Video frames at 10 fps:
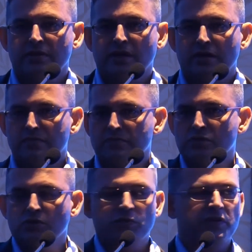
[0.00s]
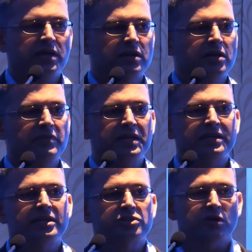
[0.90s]
We are living at
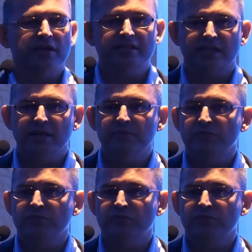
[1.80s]
historic times.